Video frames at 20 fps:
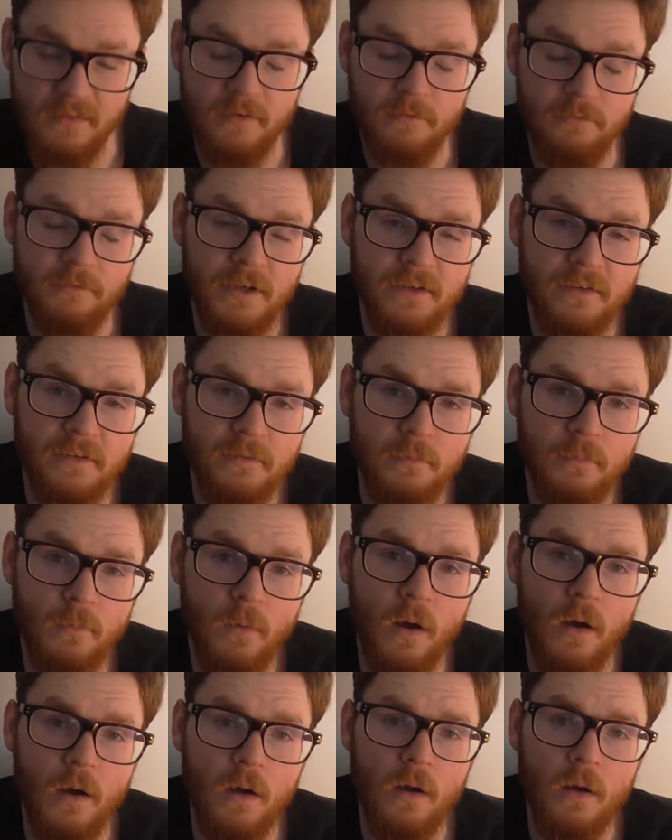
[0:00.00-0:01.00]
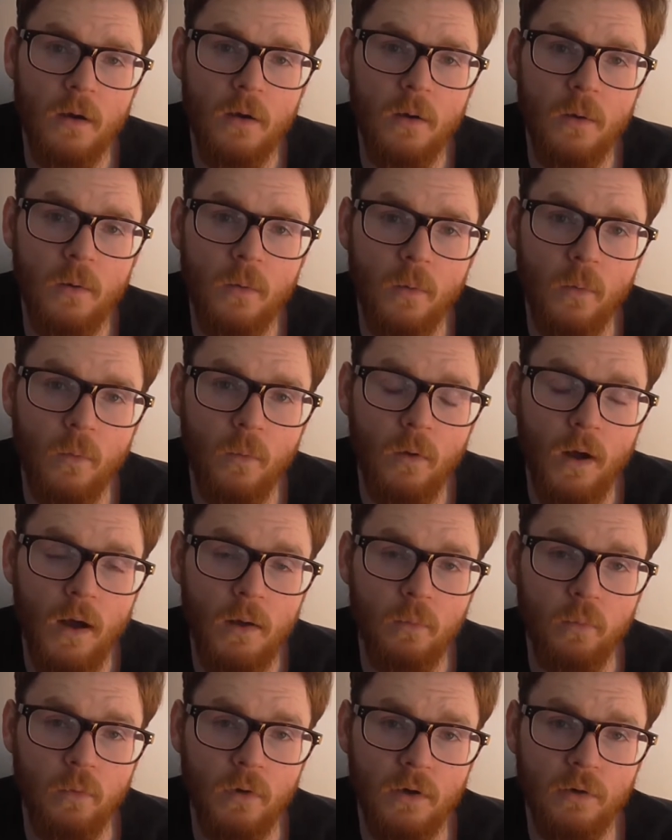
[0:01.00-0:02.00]
is a reason why
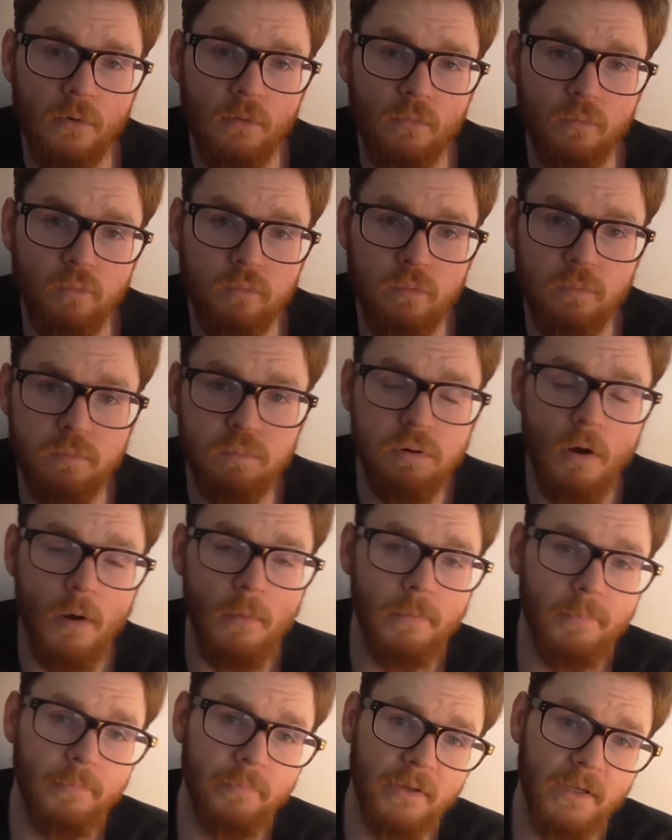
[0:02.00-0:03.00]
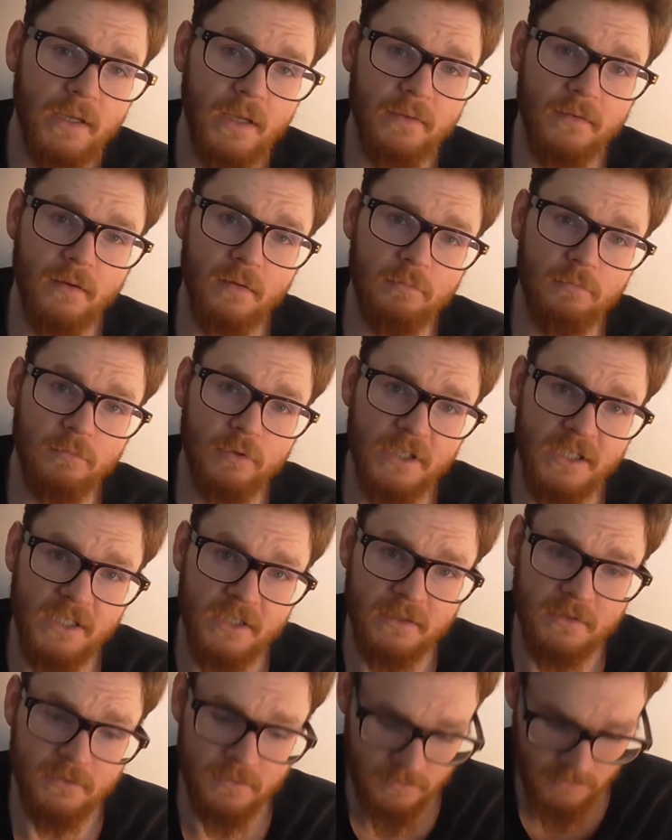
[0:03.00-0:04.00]
Will probably end up
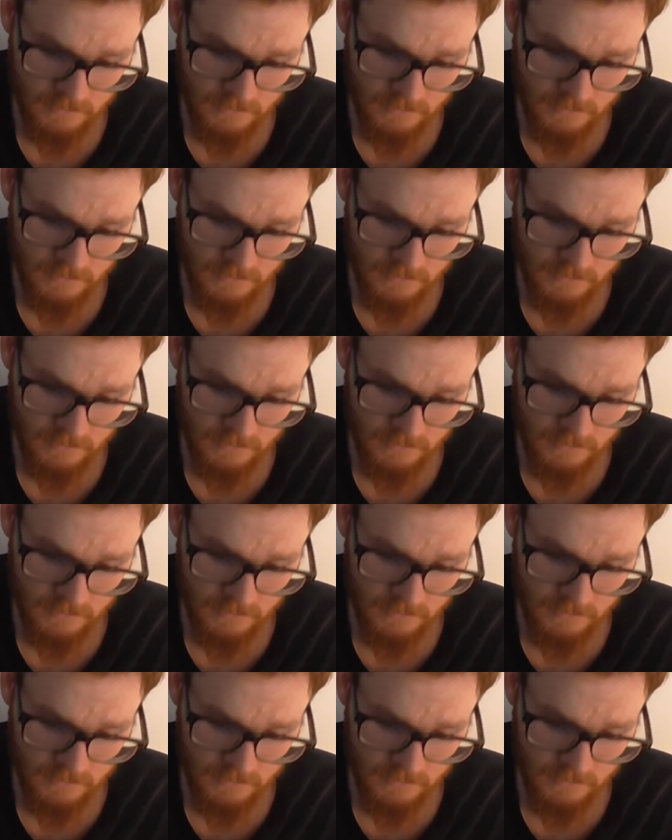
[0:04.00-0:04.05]
winning.